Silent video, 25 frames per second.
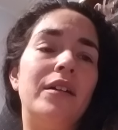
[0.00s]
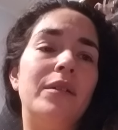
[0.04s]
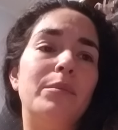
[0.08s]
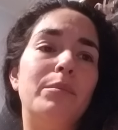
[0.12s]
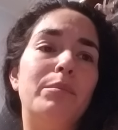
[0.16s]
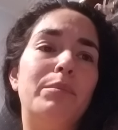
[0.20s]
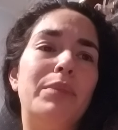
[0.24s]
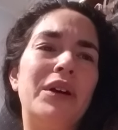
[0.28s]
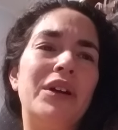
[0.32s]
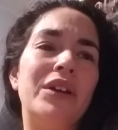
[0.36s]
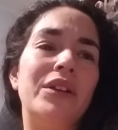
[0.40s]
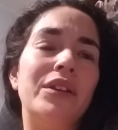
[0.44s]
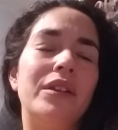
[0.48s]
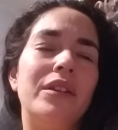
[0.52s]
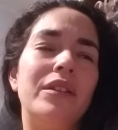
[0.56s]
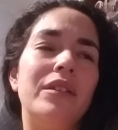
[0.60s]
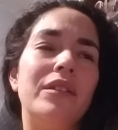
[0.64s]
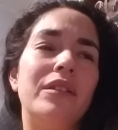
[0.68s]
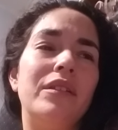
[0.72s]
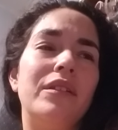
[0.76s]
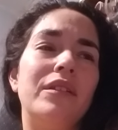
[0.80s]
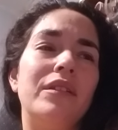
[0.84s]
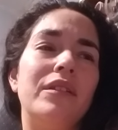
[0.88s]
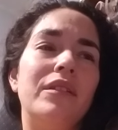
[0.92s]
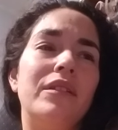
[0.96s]
But,
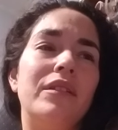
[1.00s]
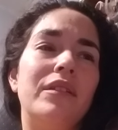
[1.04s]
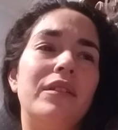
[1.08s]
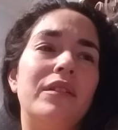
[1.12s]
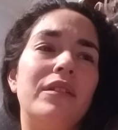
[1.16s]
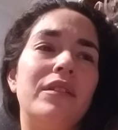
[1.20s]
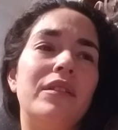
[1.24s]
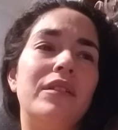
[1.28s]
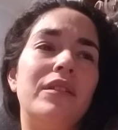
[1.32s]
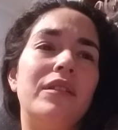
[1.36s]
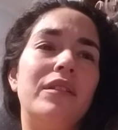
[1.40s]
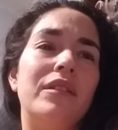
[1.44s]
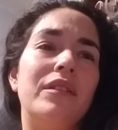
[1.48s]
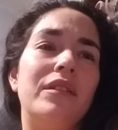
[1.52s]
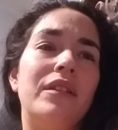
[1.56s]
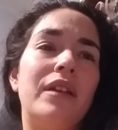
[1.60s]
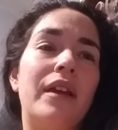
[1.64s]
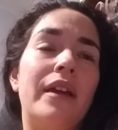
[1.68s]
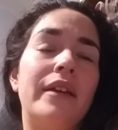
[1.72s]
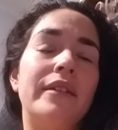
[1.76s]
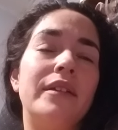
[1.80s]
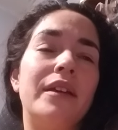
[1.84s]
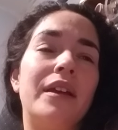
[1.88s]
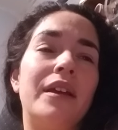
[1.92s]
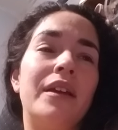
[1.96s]

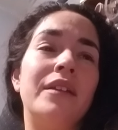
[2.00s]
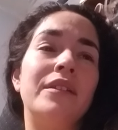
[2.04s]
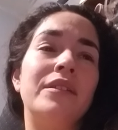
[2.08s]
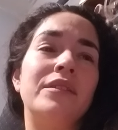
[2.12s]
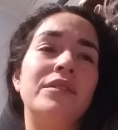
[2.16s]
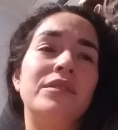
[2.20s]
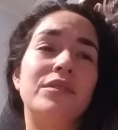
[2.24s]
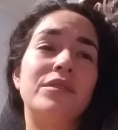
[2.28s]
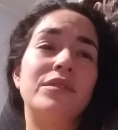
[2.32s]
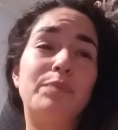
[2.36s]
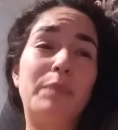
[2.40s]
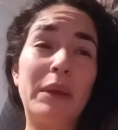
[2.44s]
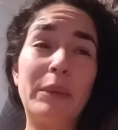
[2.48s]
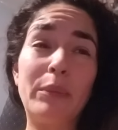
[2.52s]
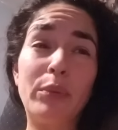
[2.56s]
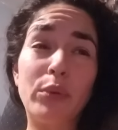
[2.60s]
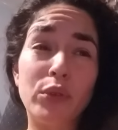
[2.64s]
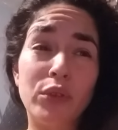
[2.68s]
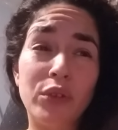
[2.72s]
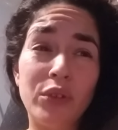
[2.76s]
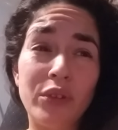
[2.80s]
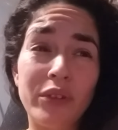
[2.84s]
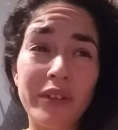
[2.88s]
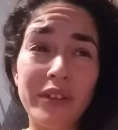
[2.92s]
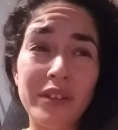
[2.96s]
and people
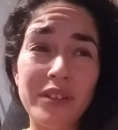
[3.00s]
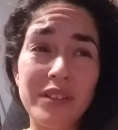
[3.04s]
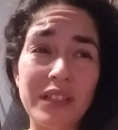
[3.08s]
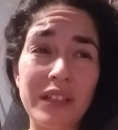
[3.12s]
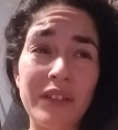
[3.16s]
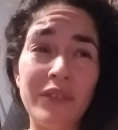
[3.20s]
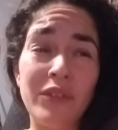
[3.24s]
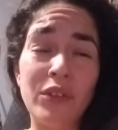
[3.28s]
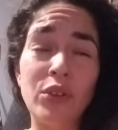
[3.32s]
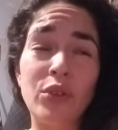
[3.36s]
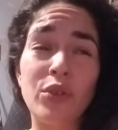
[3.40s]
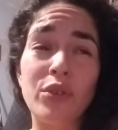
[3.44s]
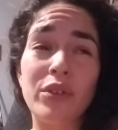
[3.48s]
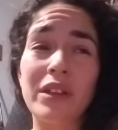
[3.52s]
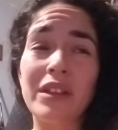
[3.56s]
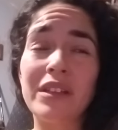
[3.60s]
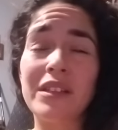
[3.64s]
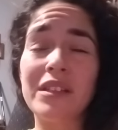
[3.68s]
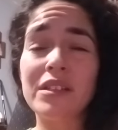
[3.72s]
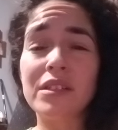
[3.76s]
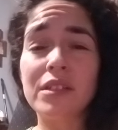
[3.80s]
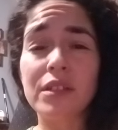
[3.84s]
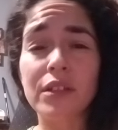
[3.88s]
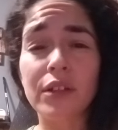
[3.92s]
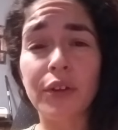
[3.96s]
do this even though they
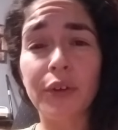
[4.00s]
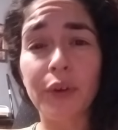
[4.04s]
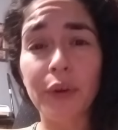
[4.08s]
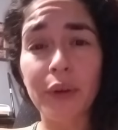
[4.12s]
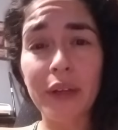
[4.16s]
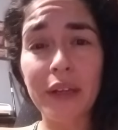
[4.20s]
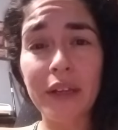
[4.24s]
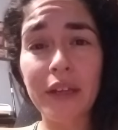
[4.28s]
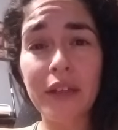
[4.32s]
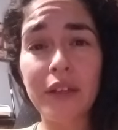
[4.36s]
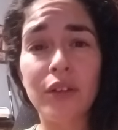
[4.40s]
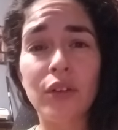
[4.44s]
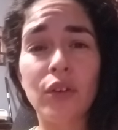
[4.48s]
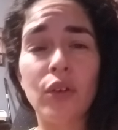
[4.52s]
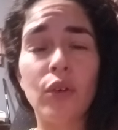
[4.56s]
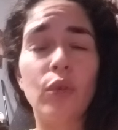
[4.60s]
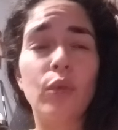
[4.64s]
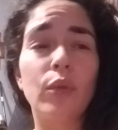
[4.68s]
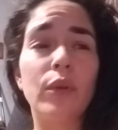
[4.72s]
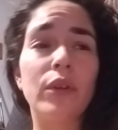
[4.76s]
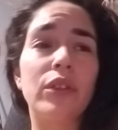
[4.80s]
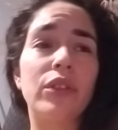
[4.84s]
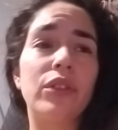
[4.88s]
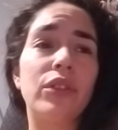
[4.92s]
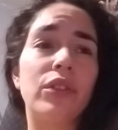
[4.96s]
disagree, you know,
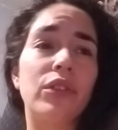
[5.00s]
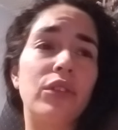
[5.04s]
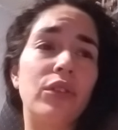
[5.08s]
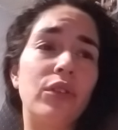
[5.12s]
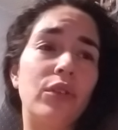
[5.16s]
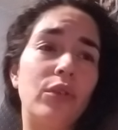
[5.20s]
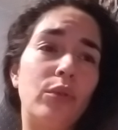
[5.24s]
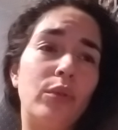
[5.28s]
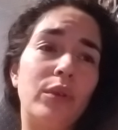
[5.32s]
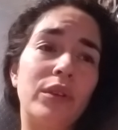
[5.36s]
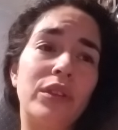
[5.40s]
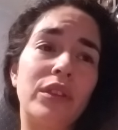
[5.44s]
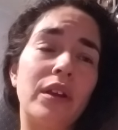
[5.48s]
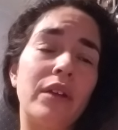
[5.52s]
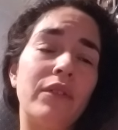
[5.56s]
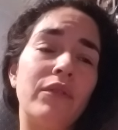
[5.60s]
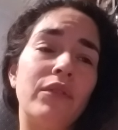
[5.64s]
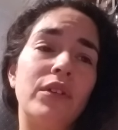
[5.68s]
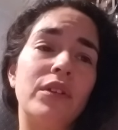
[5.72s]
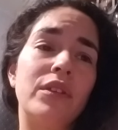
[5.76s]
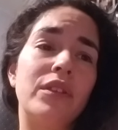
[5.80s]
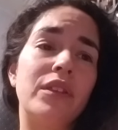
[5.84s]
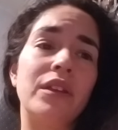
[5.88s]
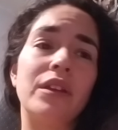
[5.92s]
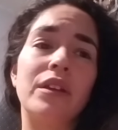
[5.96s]
with
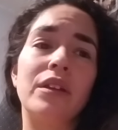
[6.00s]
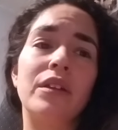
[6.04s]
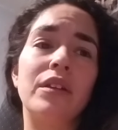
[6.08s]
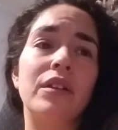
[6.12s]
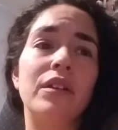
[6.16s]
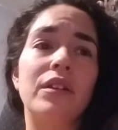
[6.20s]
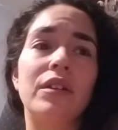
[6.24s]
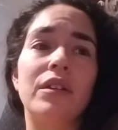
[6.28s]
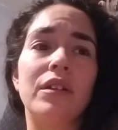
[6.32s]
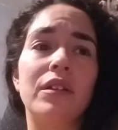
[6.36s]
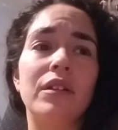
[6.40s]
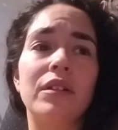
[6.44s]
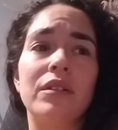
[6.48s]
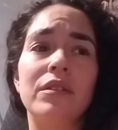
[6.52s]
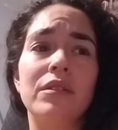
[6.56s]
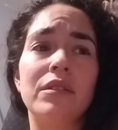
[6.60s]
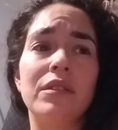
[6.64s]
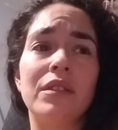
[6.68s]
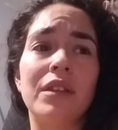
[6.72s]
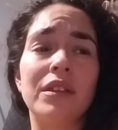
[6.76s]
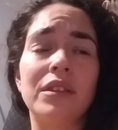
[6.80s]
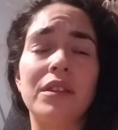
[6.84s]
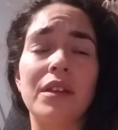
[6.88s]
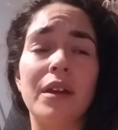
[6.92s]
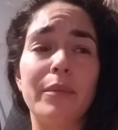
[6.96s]
everything
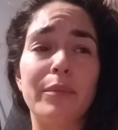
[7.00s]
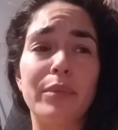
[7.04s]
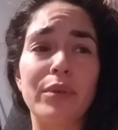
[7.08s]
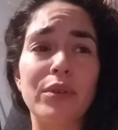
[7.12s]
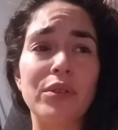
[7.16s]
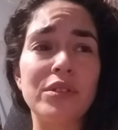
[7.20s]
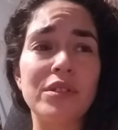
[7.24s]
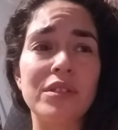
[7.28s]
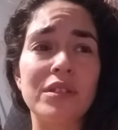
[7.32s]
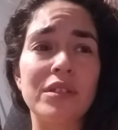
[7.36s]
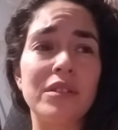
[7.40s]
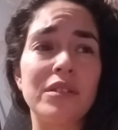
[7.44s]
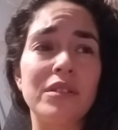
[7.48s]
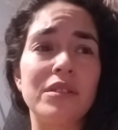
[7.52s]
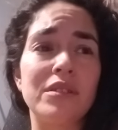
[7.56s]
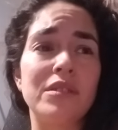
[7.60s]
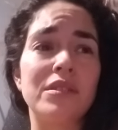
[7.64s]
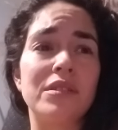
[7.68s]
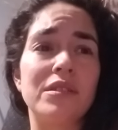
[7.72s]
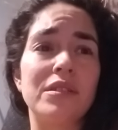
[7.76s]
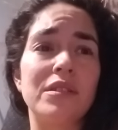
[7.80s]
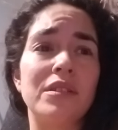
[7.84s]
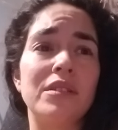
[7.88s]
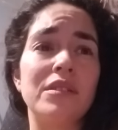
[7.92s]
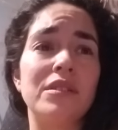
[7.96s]
that person
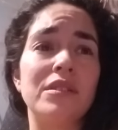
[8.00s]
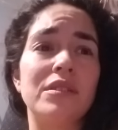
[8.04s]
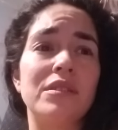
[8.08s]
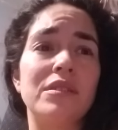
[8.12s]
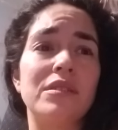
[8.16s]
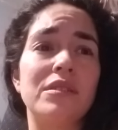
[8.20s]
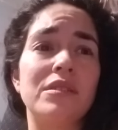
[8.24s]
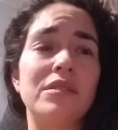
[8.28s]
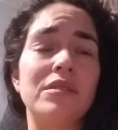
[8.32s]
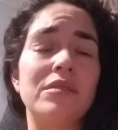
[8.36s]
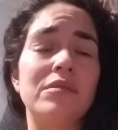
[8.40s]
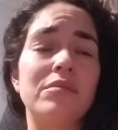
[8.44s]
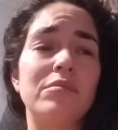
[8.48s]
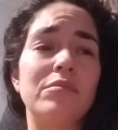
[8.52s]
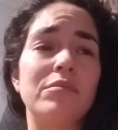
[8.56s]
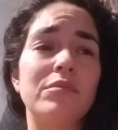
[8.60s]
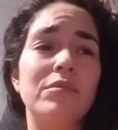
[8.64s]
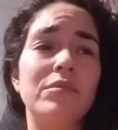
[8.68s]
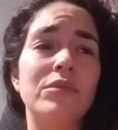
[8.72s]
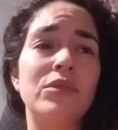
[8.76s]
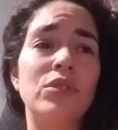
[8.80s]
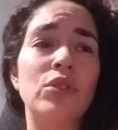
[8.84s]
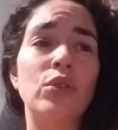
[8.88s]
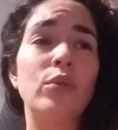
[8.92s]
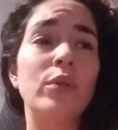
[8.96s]
is
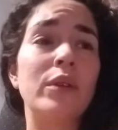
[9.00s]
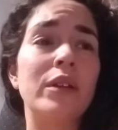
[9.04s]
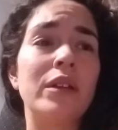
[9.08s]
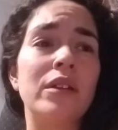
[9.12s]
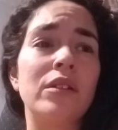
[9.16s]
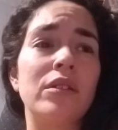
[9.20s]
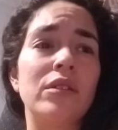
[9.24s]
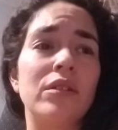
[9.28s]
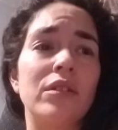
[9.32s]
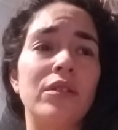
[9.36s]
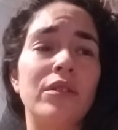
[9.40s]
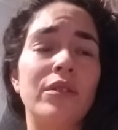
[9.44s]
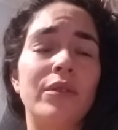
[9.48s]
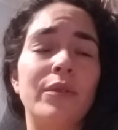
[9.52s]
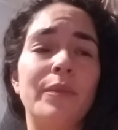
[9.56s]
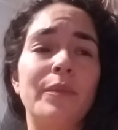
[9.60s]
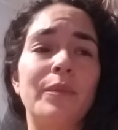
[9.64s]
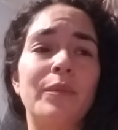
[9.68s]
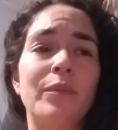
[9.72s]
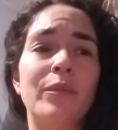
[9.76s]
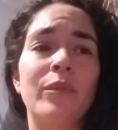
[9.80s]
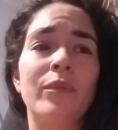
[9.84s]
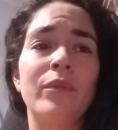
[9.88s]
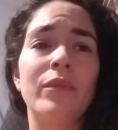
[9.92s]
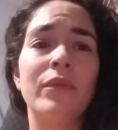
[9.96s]
doing or
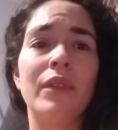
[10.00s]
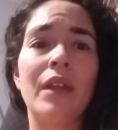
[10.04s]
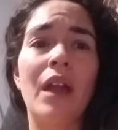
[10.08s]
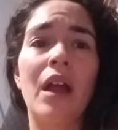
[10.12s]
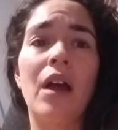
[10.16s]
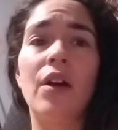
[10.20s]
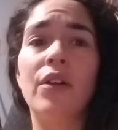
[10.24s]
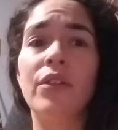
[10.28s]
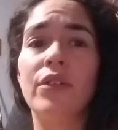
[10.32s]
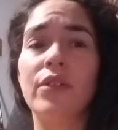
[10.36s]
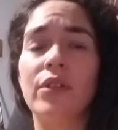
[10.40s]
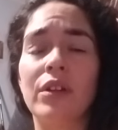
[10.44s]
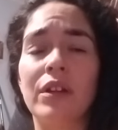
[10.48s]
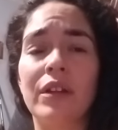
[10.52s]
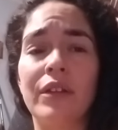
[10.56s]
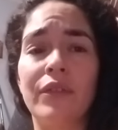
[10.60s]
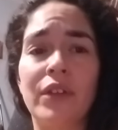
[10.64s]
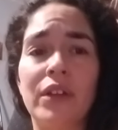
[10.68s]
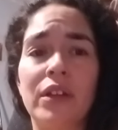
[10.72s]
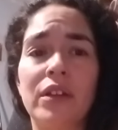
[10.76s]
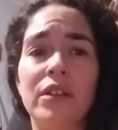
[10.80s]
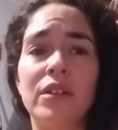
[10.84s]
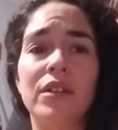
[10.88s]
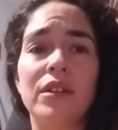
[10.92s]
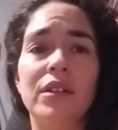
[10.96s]
how they're
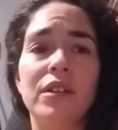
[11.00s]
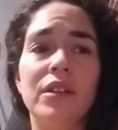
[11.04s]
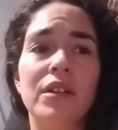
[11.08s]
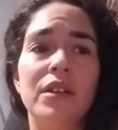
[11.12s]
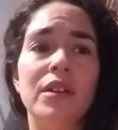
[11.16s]
living.